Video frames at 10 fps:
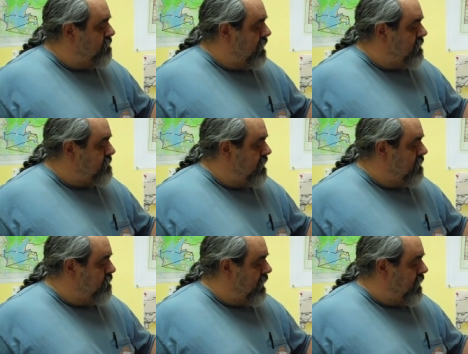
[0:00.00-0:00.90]
by
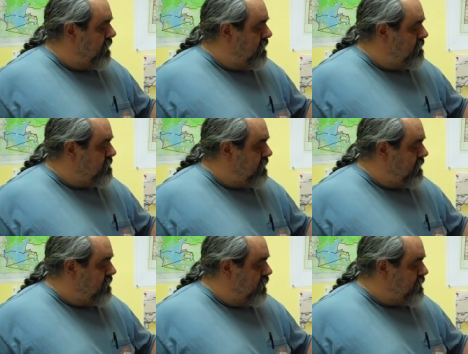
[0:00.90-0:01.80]
St. By, uh,
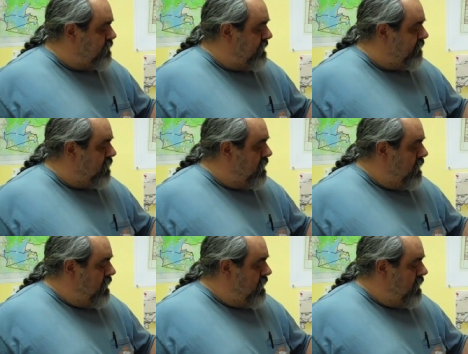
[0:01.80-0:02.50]
St. Louis River,